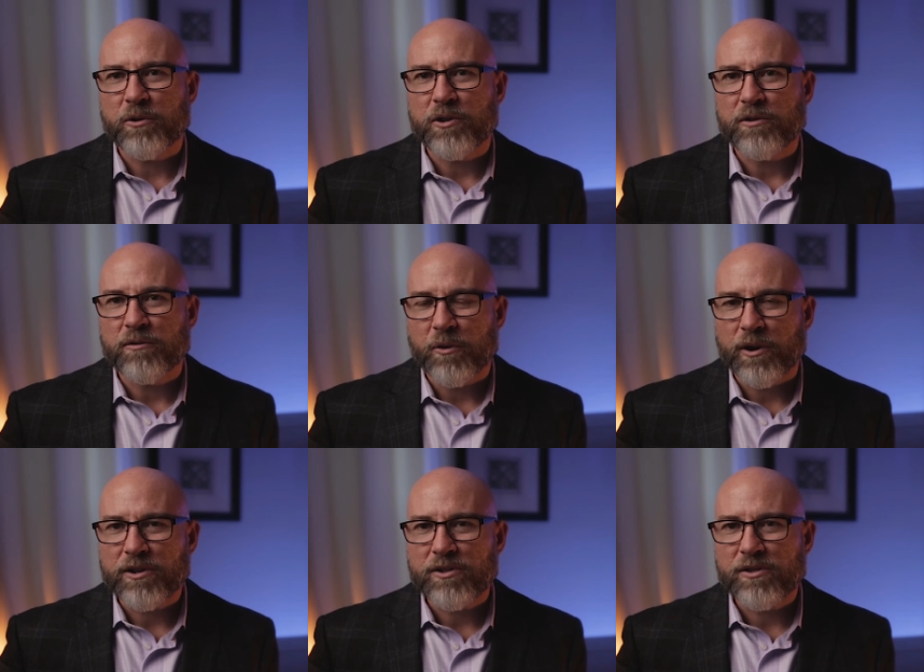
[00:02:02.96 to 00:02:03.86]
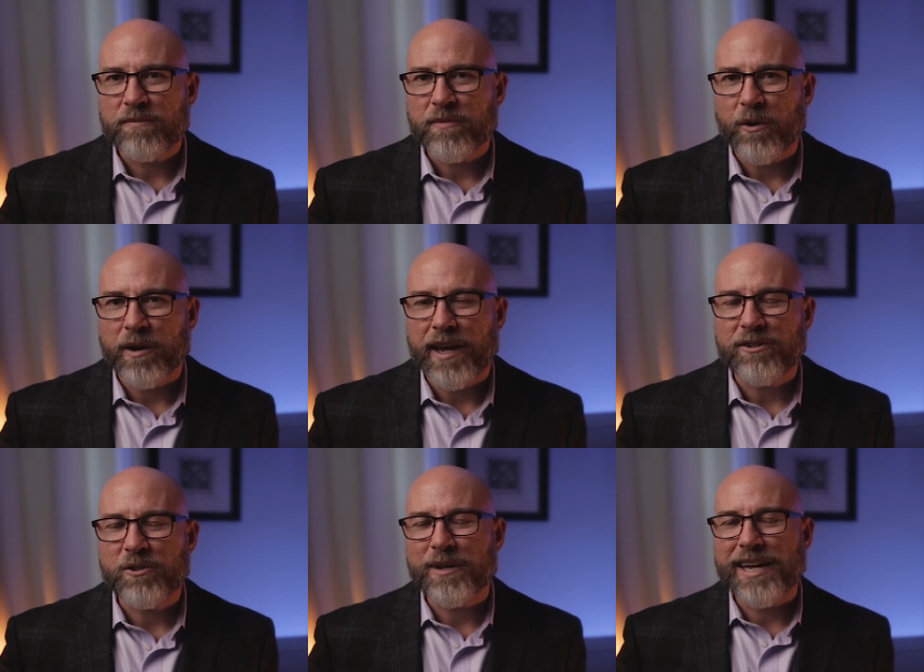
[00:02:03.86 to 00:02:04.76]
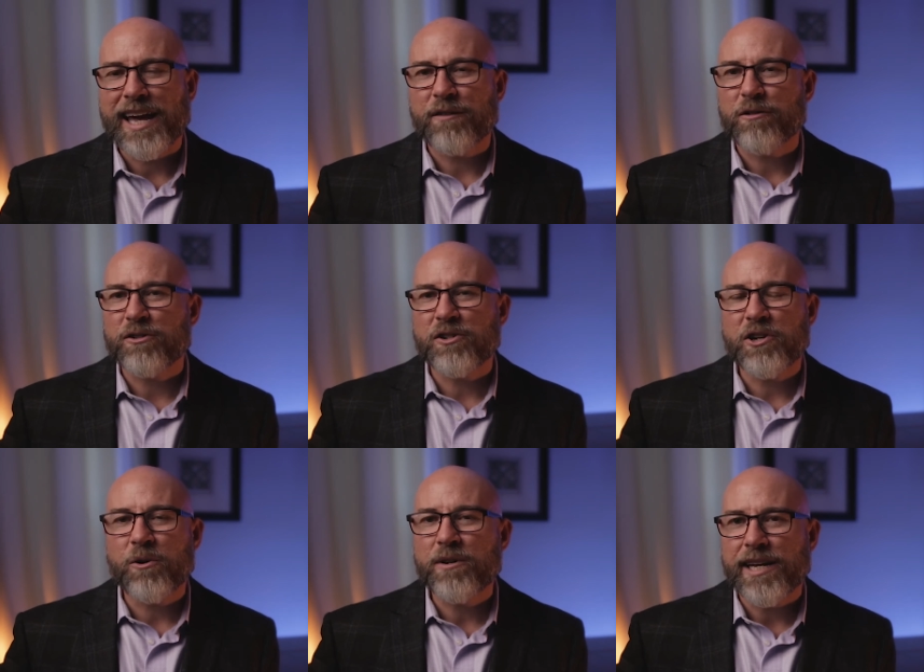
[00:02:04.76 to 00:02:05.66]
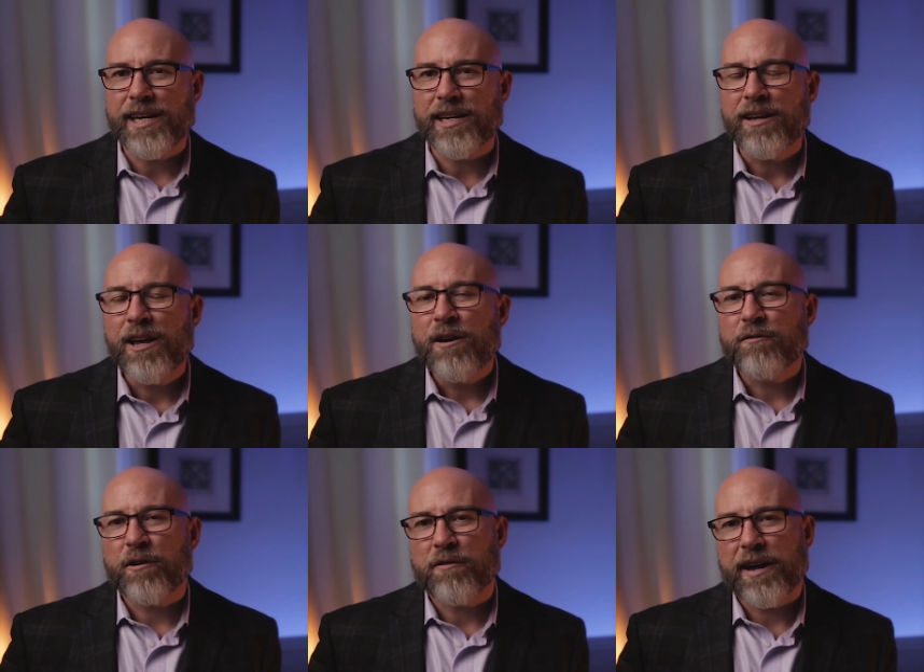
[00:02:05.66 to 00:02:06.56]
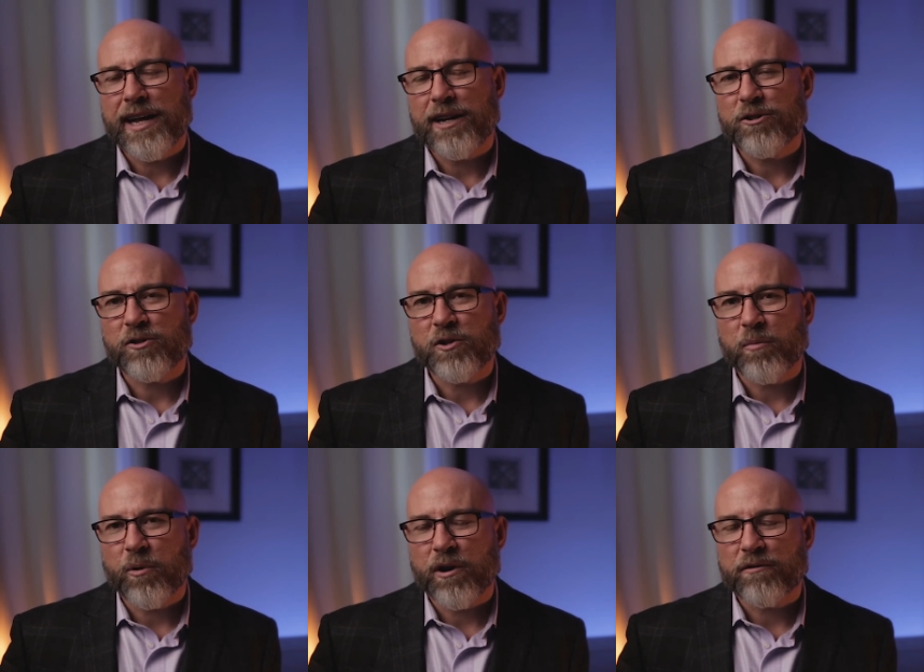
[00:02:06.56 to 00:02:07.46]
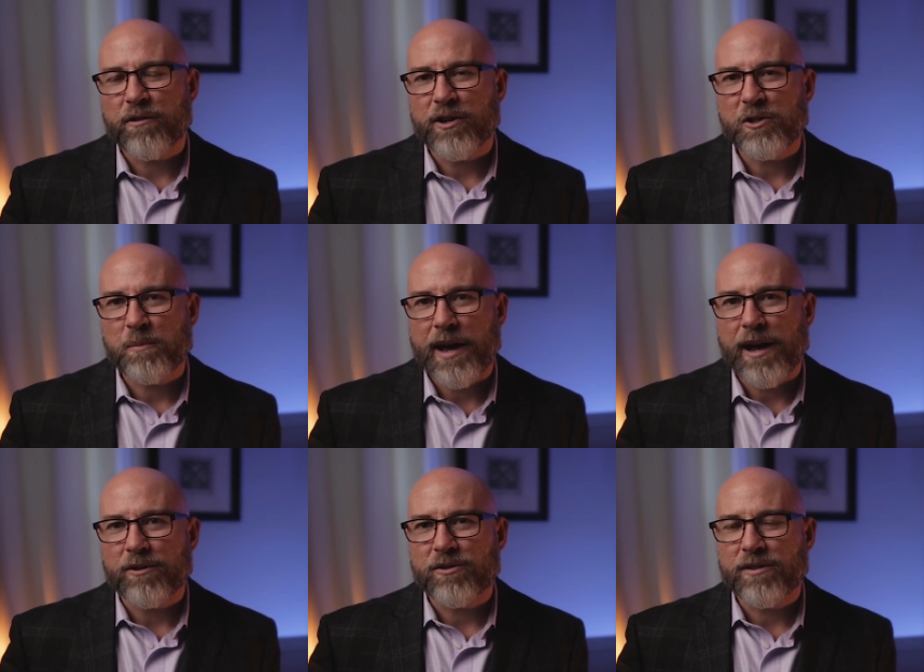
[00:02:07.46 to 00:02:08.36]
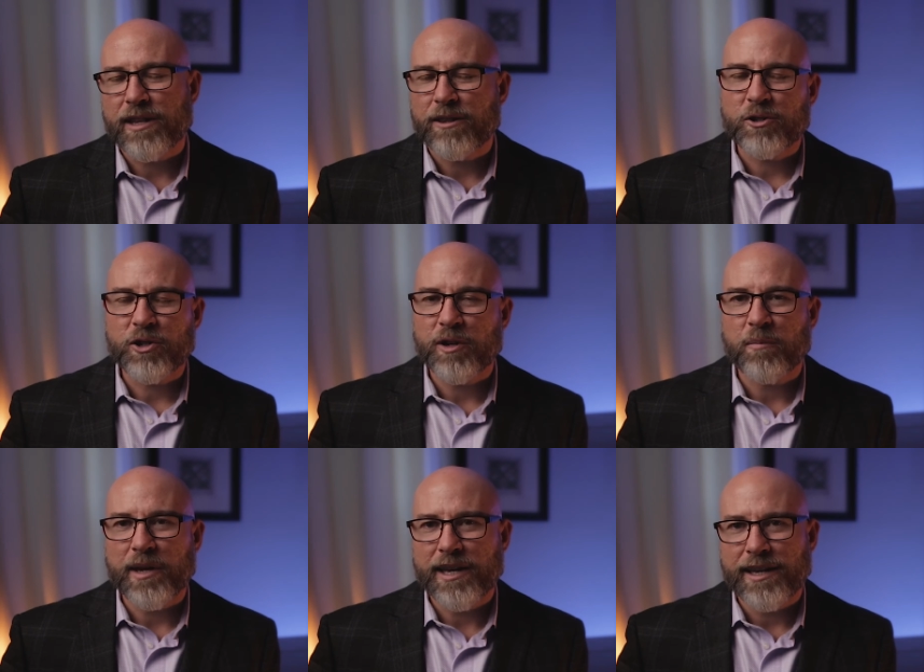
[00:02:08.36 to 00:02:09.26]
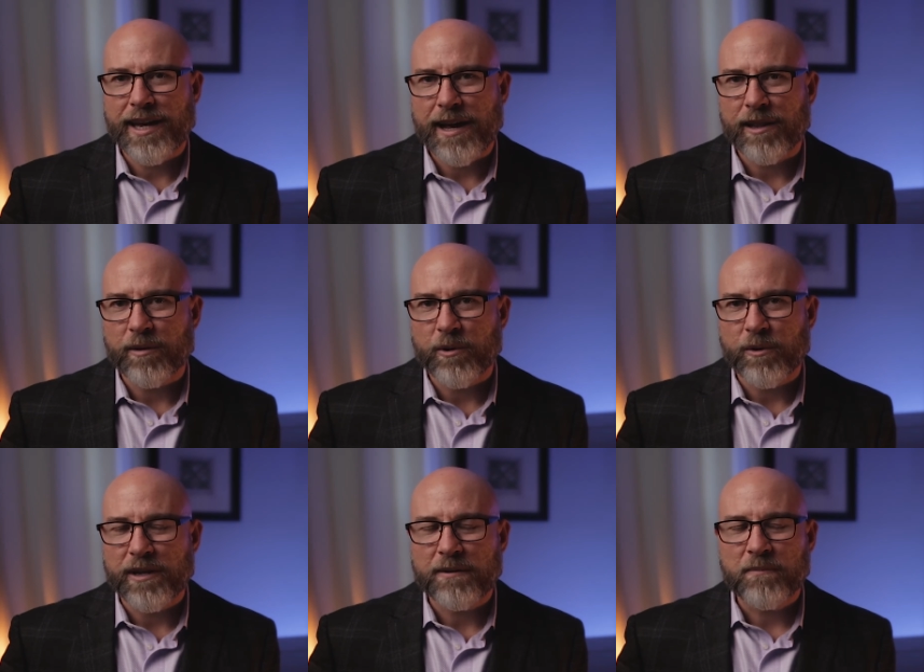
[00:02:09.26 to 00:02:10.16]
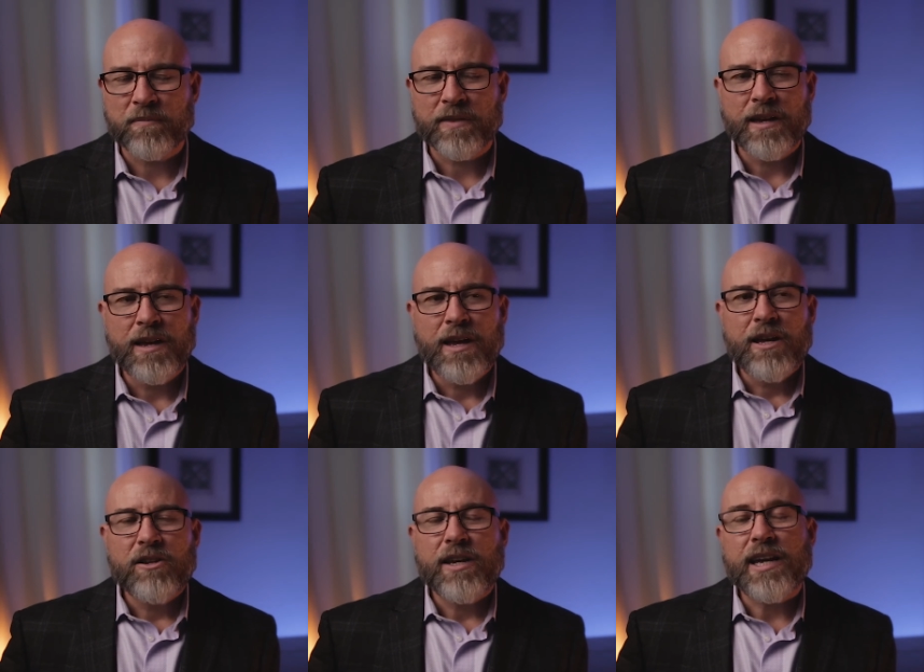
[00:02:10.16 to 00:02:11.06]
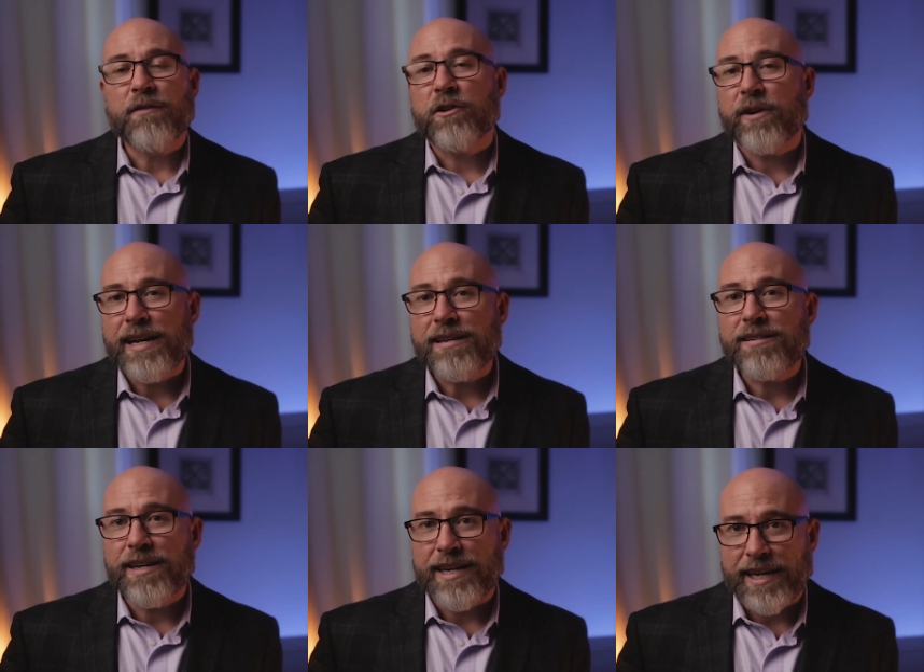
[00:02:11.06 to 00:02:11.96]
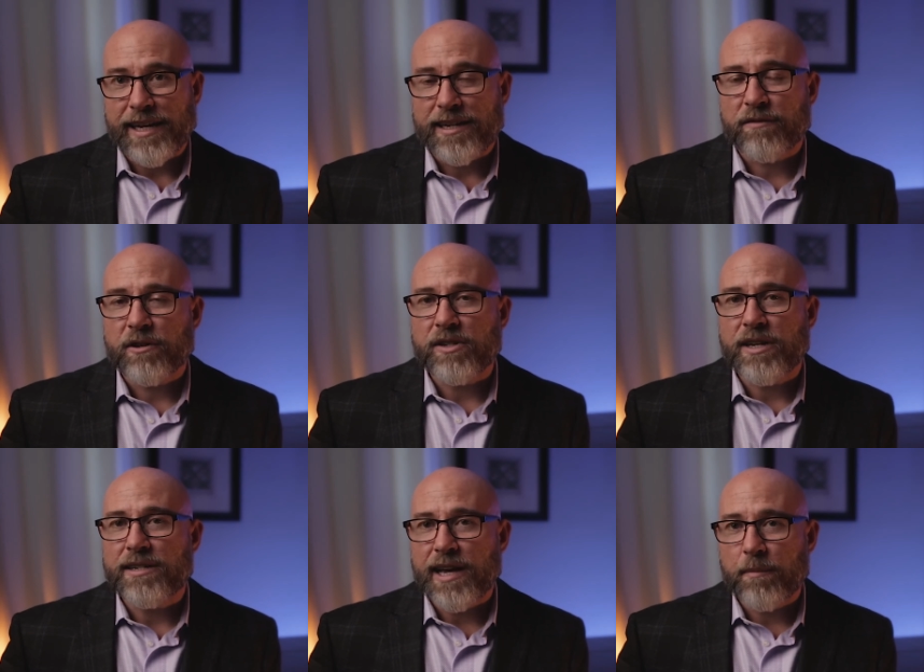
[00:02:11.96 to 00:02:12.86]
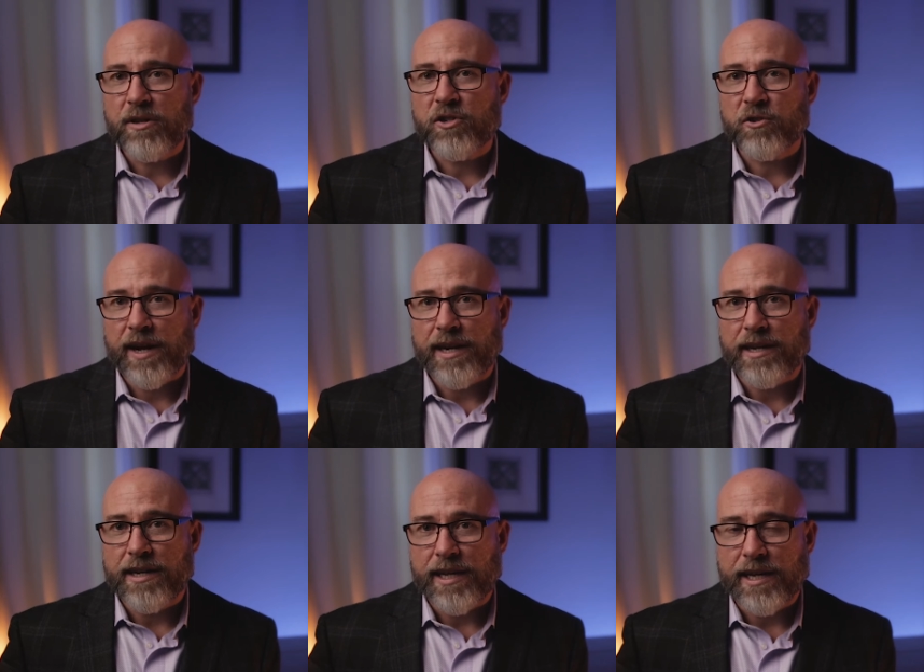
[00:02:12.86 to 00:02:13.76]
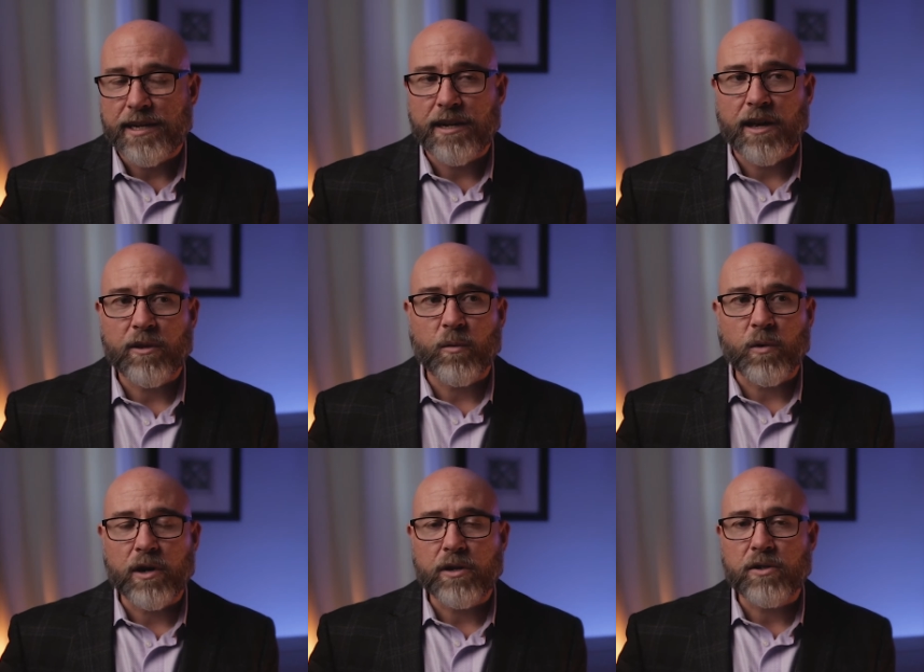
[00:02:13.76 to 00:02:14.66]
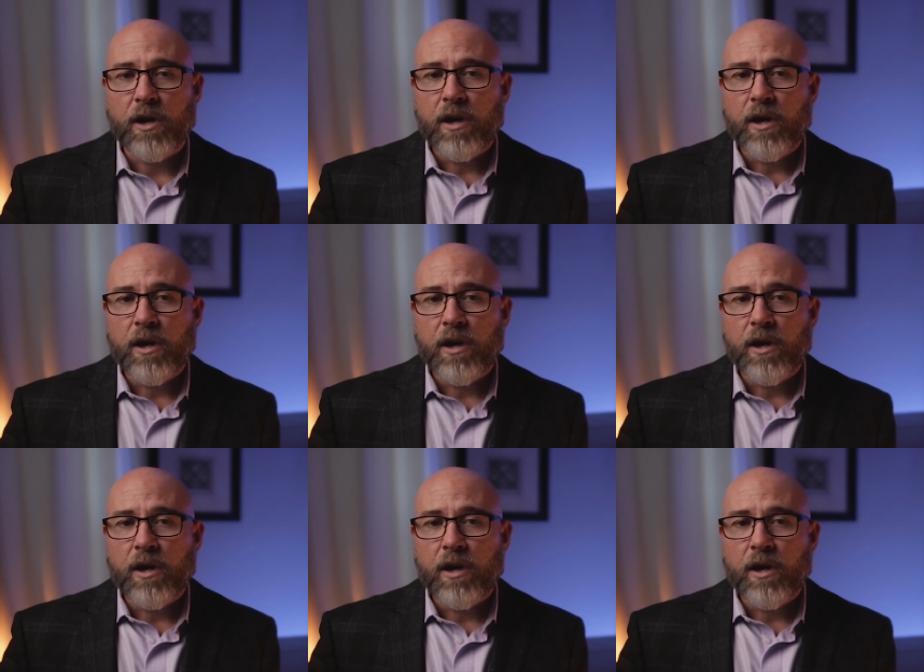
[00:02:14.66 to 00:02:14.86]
a divorce. Okay, so again, if there's no need for financial support for a spouse, then there shouldn't be any alimony. If there is a need, if there's a demonstrated need, in other words,